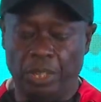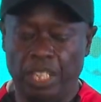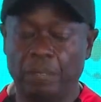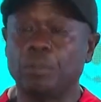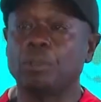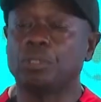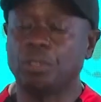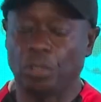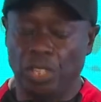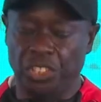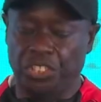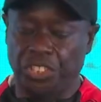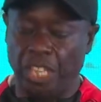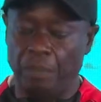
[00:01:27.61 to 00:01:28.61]
William
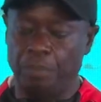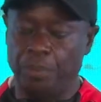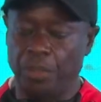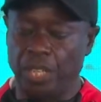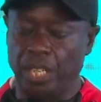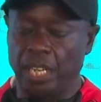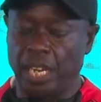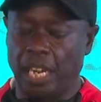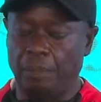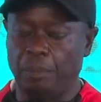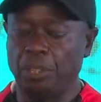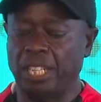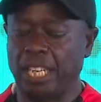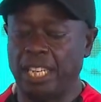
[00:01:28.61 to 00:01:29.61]
Ruto is championing
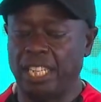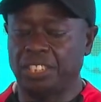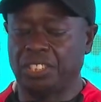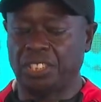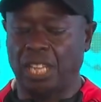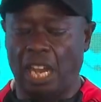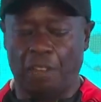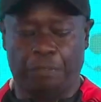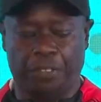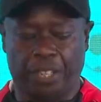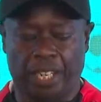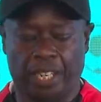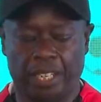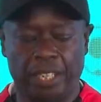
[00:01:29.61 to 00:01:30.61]
a borderless
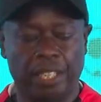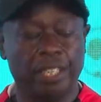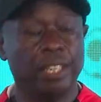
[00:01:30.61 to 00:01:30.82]
Africa